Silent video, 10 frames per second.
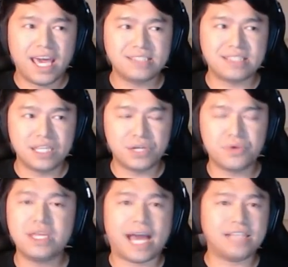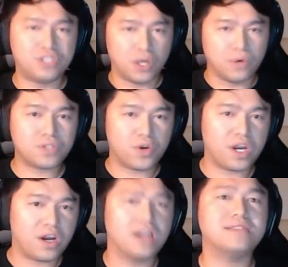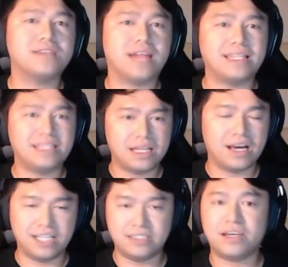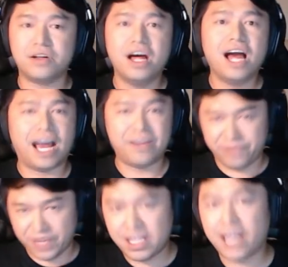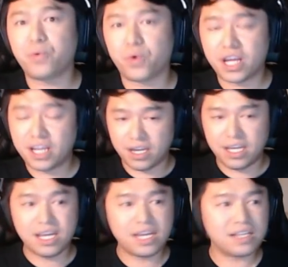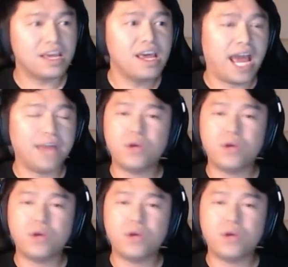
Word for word: Is literally I don't turn it on until I until I feel like we're gonna need it, and